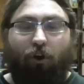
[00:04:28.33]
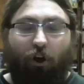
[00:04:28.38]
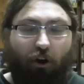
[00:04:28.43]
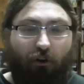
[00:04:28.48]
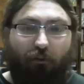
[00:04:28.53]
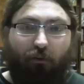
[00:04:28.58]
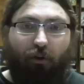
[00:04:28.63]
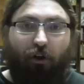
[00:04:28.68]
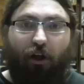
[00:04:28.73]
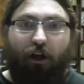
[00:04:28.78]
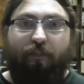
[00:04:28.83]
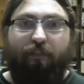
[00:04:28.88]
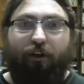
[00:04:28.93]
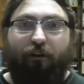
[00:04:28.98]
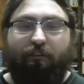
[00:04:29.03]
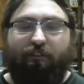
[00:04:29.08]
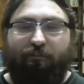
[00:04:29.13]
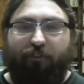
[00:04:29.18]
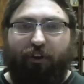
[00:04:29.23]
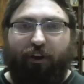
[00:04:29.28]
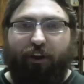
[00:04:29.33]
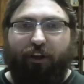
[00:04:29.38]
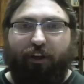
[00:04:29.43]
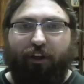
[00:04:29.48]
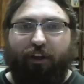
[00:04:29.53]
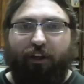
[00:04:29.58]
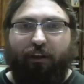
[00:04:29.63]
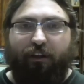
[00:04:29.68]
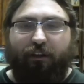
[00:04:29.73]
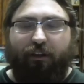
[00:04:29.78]
Overall, I thought it was very
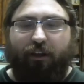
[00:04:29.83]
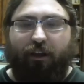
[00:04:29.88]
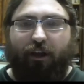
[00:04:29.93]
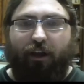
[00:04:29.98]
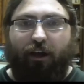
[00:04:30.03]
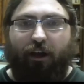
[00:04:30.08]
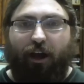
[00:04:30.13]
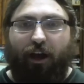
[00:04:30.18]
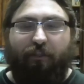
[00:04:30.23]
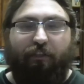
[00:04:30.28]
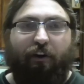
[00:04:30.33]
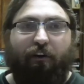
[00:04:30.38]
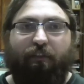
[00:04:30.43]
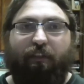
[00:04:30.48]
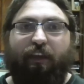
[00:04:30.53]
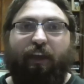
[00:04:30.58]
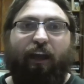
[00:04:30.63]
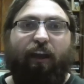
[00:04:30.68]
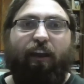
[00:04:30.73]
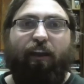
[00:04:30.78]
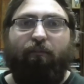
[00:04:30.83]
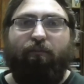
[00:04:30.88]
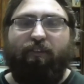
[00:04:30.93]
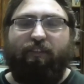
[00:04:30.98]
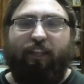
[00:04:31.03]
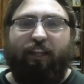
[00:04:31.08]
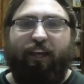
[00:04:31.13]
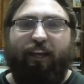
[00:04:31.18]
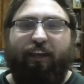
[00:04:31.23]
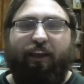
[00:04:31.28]
good. I thought the ending
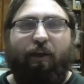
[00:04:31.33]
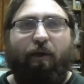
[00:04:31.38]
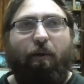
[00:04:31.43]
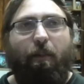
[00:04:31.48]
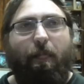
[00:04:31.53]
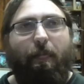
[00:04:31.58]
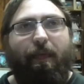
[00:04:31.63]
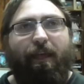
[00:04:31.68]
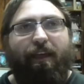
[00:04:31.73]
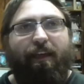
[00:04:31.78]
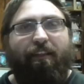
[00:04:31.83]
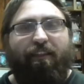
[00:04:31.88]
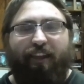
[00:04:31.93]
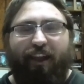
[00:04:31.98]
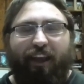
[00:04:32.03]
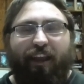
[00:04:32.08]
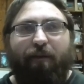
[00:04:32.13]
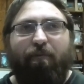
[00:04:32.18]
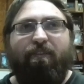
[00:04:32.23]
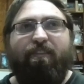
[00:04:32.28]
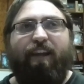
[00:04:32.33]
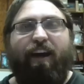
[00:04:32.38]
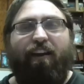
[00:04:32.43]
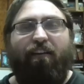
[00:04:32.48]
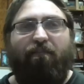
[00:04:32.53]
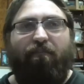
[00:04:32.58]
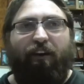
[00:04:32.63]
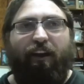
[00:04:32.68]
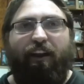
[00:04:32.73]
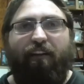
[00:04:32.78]
was
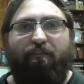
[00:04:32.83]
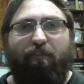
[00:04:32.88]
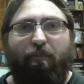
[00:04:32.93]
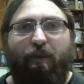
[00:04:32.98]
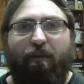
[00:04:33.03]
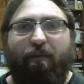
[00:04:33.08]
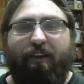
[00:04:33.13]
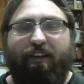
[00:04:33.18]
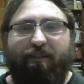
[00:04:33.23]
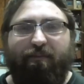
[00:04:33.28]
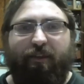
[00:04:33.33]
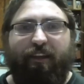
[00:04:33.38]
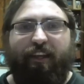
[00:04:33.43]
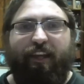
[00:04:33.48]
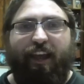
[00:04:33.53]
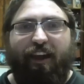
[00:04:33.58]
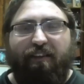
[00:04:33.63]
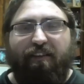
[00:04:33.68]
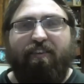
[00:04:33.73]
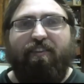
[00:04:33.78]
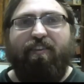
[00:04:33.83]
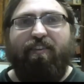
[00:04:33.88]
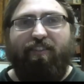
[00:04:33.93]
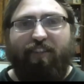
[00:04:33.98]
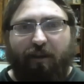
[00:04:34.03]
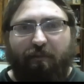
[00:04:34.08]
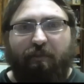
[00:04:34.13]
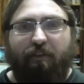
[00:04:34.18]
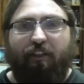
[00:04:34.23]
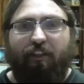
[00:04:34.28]
kind of funny for me because I'm like, yeah, this is
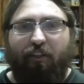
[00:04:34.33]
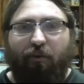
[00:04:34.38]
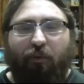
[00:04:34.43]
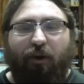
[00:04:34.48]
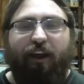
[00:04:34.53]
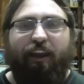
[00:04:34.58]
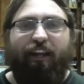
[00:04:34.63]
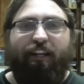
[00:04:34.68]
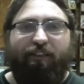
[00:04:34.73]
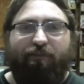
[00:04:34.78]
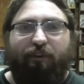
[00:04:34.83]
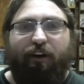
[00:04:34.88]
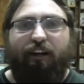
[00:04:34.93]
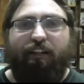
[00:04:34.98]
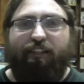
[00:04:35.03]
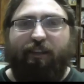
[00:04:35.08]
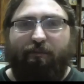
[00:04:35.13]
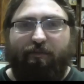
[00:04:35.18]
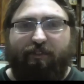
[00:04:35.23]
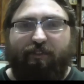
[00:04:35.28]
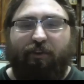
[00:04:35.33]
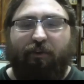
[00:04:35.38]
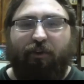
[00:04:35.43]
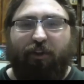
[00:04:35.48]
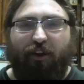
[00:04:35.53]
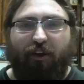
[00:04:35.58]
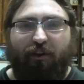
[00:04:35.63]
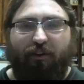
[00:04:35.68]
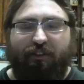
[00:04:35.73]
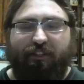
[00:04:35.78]
typically the way an X-Files
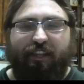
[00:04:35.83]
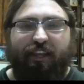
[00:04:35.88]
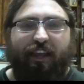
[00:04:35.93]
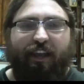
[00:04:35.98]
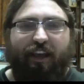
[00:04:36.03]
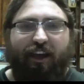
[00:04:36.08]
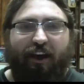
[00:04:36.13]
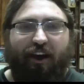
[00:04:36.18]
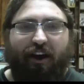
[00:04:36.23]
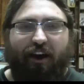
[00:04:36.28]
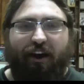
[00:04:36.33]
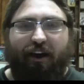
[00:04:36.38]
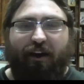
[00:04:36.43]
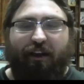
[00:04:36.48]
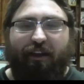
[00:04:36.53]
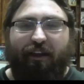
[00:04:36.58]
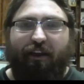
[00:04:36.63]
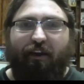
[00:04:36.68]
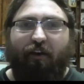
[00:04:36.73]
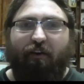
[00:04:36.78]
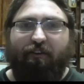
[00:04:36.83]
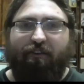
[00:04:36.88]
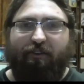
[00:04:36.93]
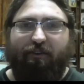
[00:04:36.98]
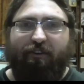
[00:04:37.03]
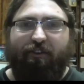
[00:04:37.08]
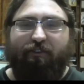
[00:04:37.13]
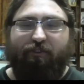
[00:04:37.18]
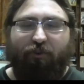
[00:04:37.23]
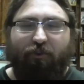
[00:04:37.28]
episode goes, you know,
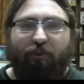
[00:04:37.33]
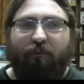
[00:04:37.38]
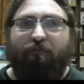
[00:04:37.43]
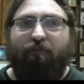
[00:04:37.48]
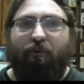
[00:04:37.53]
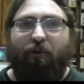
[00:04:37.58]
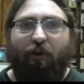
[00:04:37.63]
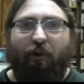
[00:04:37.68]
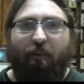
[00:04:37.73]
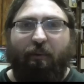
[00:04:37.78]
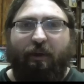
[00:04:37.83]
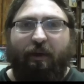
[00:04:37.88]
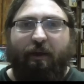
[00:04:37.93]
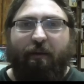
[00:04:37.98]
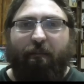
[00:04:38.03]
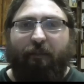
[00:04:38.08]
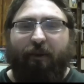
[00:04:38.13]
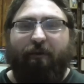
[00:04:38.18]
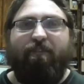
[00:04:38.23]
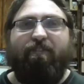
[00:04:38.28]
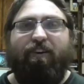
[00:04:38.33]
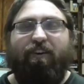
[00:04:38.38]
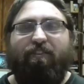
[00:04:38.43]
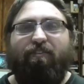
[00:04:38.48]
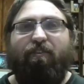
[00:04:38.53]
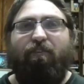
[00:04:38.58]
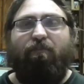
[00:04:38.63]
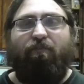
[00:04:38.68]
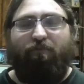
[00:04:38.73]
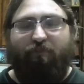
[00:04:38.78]
so it's true to form, but it was
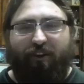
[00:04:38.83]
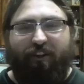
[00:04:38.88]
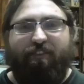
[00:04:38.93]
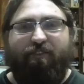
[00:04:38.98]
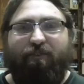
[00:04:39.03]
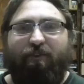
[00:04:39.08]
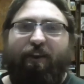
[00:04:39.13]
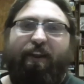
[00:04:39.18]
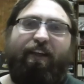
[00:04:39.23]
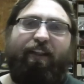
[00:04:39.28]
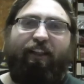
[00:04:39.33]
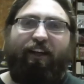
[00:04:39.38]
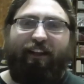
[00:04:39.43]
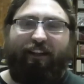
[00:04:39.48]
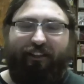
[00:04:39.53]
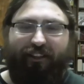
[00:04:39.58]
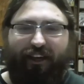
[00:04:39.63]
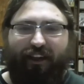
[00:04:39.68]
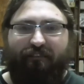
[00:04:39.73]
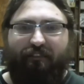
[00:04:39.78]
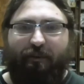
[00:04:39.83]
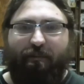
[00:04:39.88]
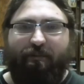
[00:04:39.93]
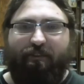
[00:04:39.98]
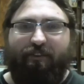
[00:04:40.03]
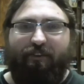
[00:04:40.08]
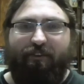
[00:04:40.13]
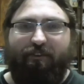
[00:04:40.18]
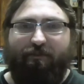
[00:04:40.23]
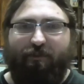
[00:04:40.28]
also frustrating like a lot of
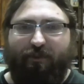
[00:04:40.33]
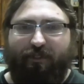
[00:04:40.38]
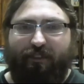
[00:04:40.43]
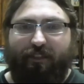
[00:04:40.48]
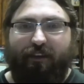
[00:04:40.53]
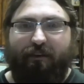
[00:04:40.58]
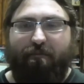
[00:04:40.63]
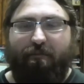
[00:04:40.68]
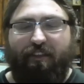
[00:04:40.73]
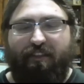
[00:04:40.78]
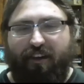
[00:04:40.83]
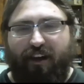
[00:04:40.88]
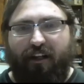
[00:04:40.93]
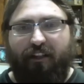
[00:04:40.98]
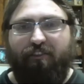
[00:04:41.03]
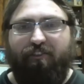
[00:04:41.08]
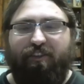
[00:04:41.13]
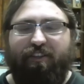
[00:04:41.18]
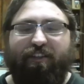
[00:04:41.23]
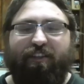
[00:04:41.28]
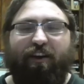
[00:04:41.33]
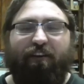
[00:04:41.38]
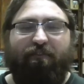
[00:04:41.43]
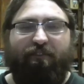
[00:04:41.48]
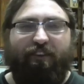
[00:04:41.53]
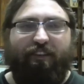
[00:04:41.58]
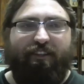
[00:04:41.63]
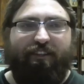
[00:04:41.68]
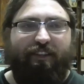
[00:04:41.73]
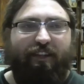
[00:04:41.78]
episodes with the mythology
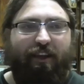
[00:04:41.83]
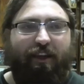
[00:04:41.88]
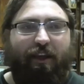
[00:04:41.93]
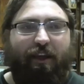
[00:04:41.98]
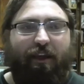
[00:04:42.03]
stuff is,